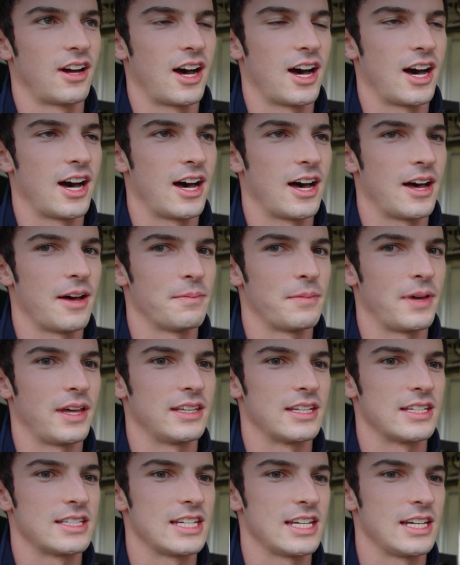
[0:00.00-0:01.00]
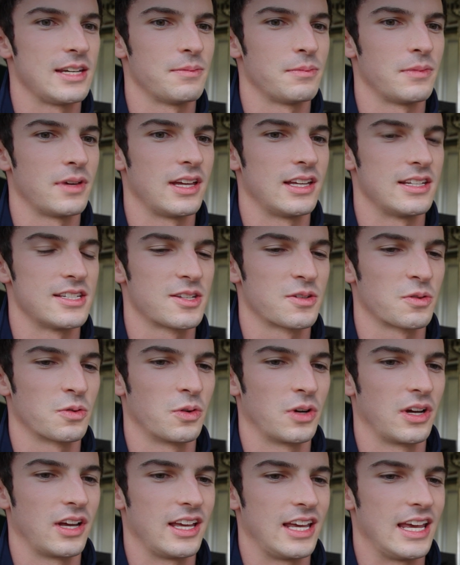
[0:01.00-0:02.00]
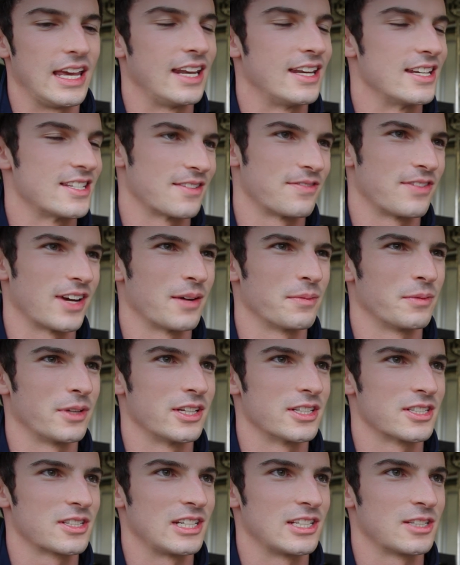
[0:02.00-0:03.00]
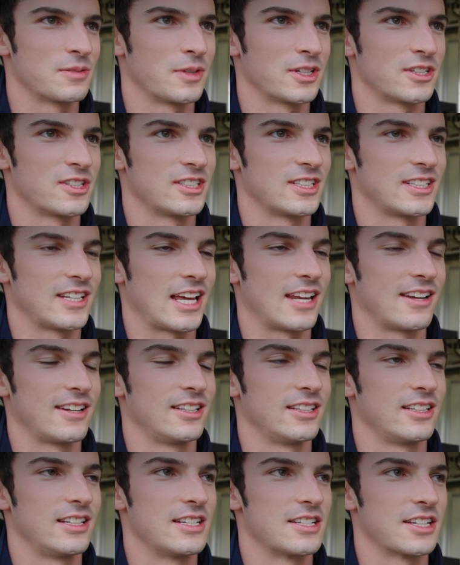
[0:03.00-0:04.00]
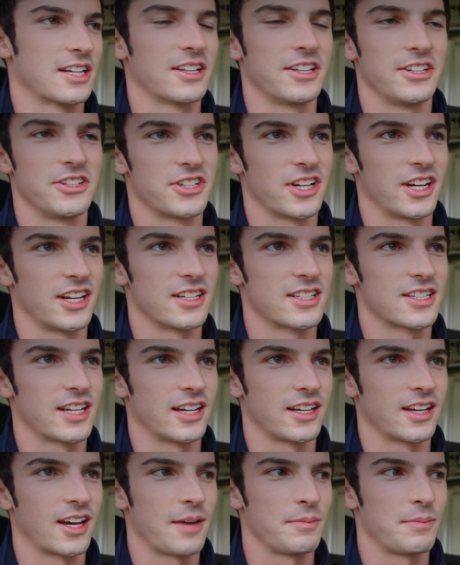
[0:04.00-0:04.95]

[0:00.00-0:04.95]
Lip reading: and the team it is a family as much as that is a cliche to say.